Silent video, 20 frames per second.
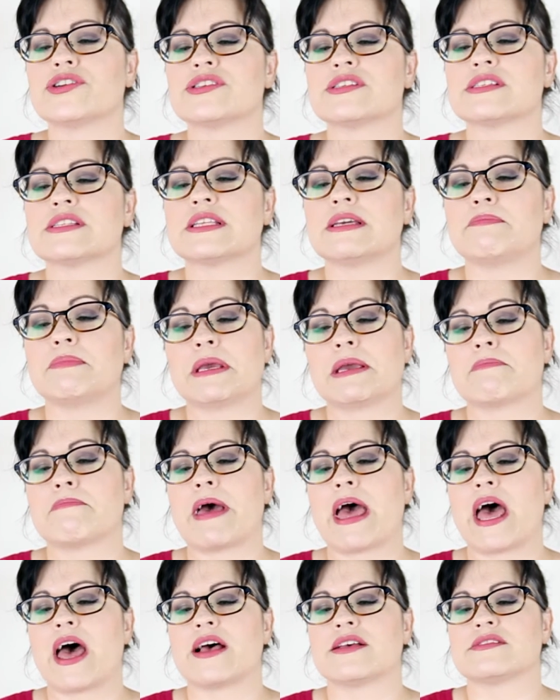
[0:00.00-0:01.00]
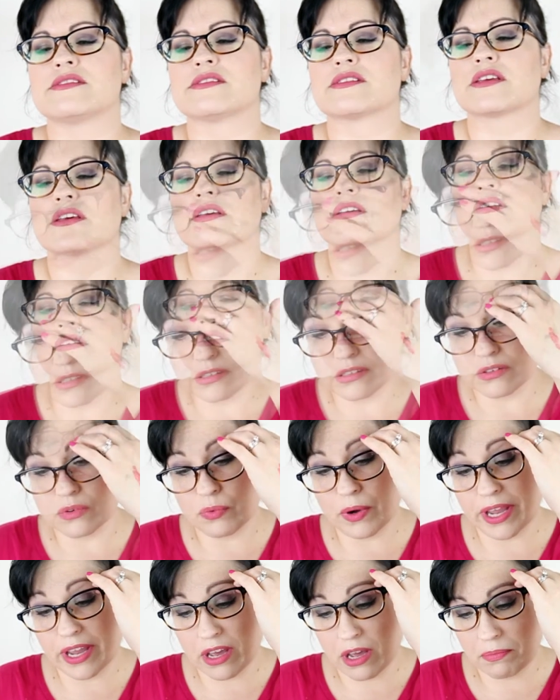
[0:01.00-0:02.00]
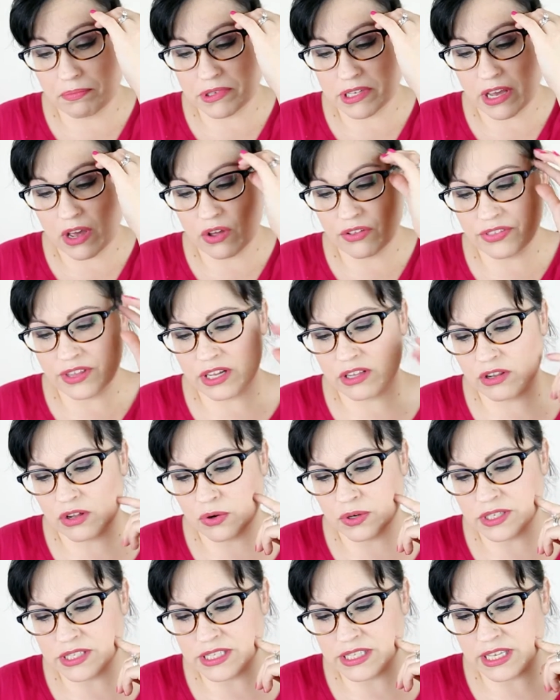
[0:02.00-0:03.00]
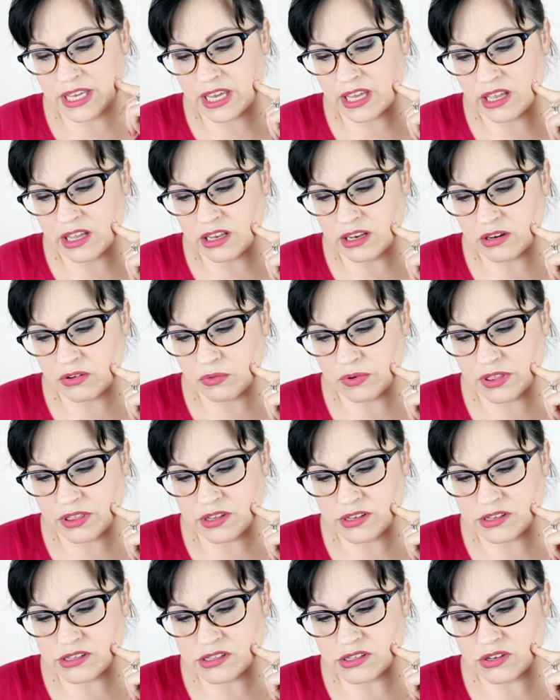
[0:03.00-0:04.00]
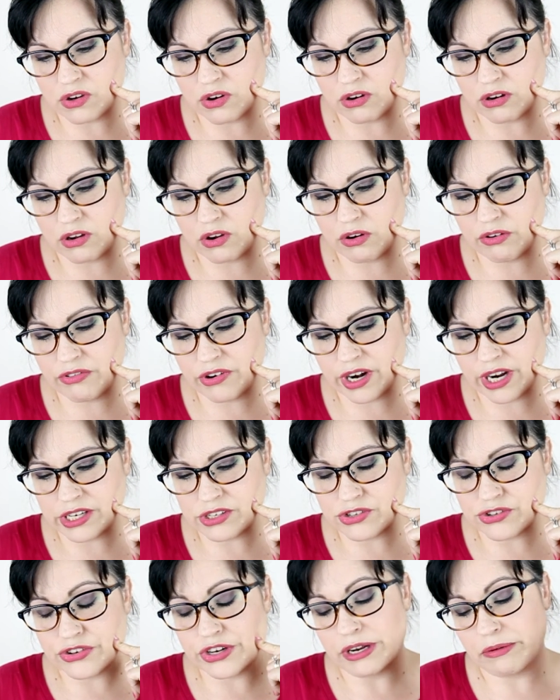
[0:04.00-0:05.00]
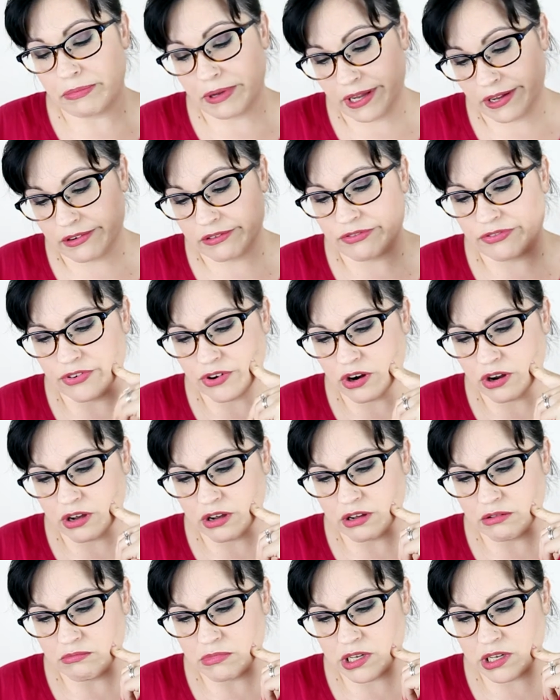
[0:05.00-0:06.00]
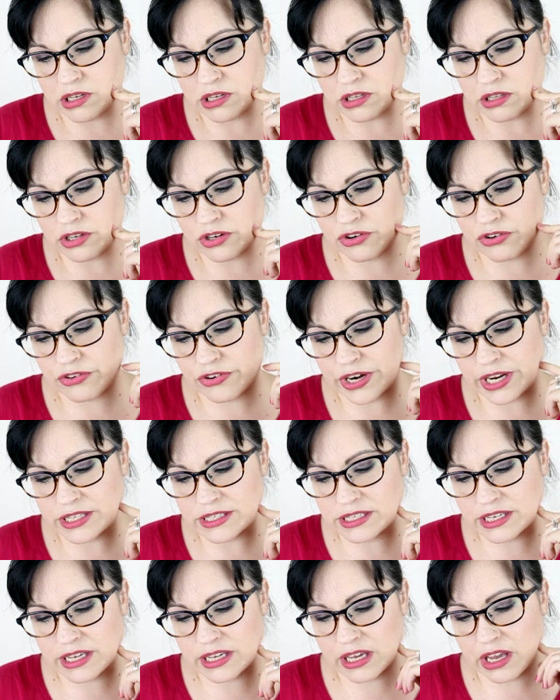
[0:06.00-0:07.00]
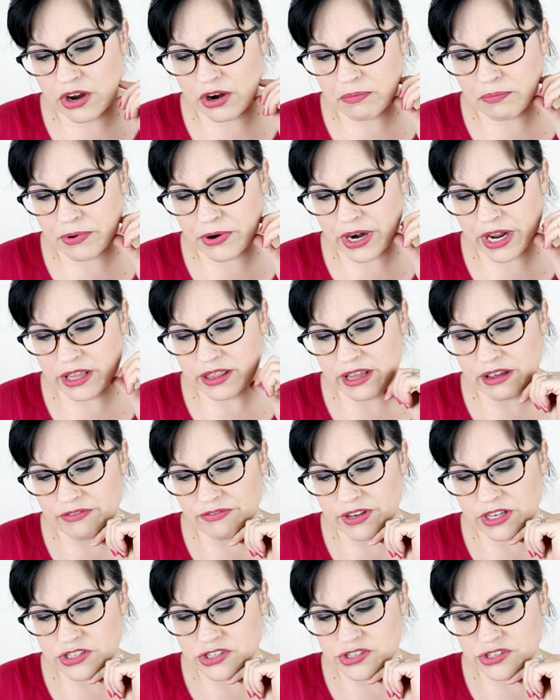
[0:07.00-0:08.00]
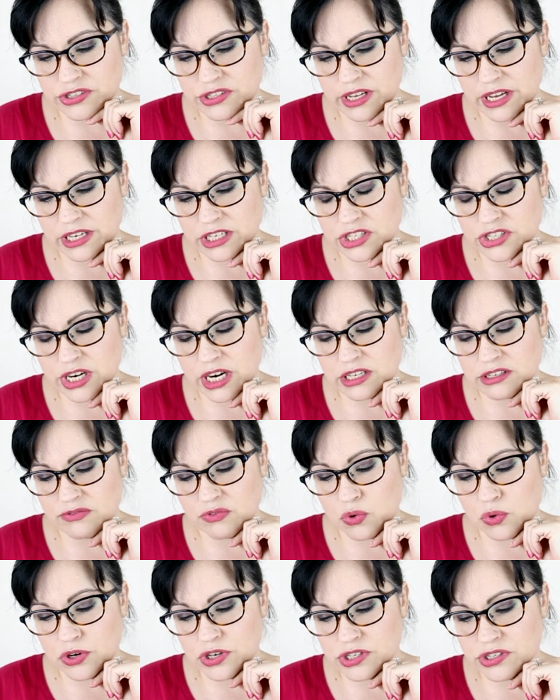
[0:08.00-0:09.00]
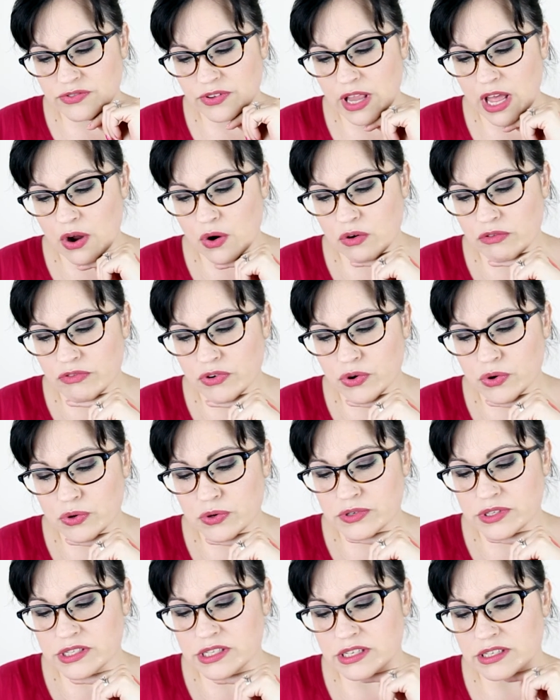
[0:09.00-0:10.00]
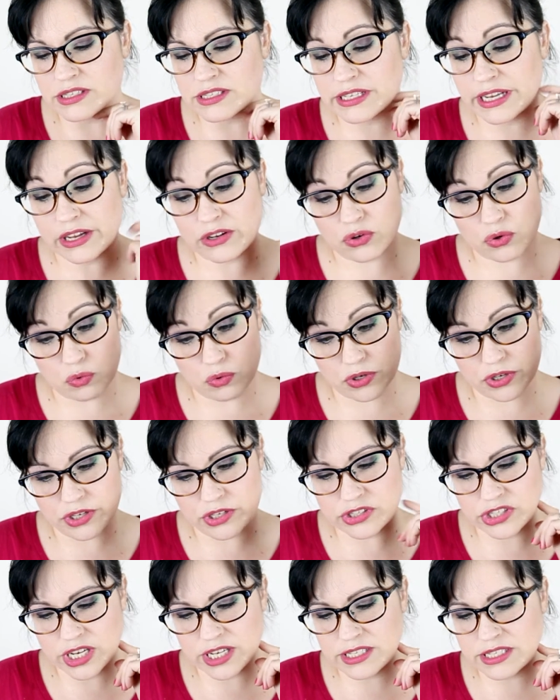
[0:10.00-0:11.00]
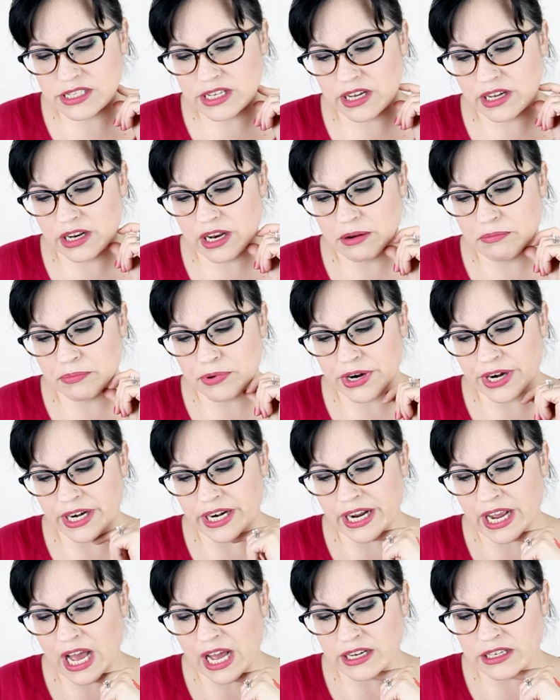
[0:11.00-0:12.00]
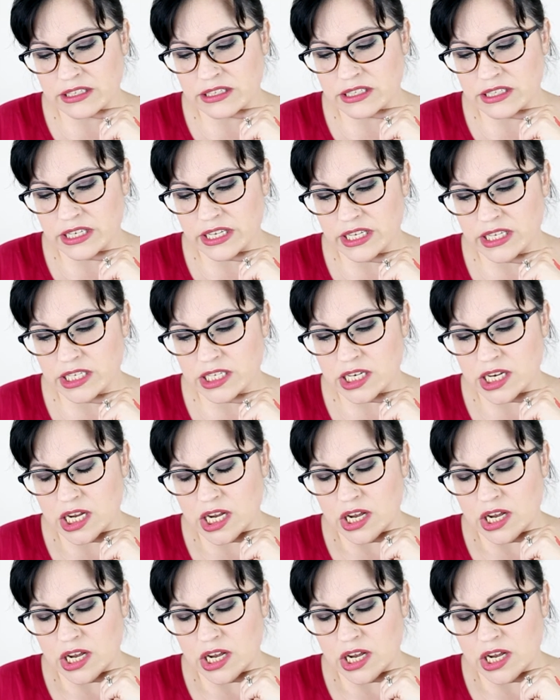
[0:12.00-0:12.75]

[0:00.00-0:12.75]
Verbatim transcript: Sleeping Mask. Wake up to healthy glowing skin with this overnight treatment from the Korean skincare brand that features extracts of orange flower, rose, sandalwood, chestnut, and brightening oxidant